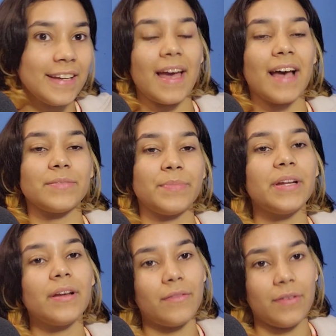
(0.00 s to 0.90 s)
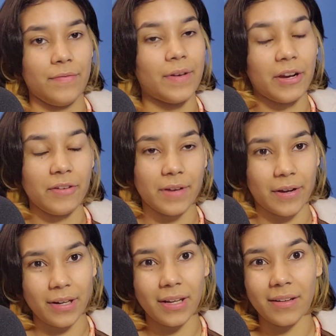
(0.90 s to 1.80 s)
It has been a
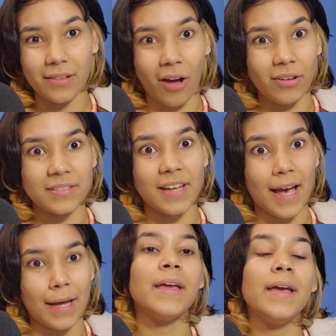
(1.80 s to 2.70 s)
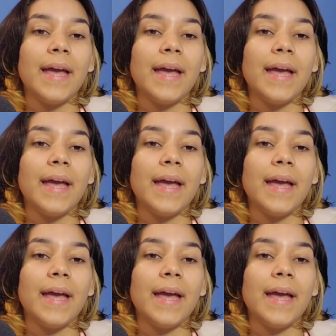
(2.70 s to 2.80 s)
very long time,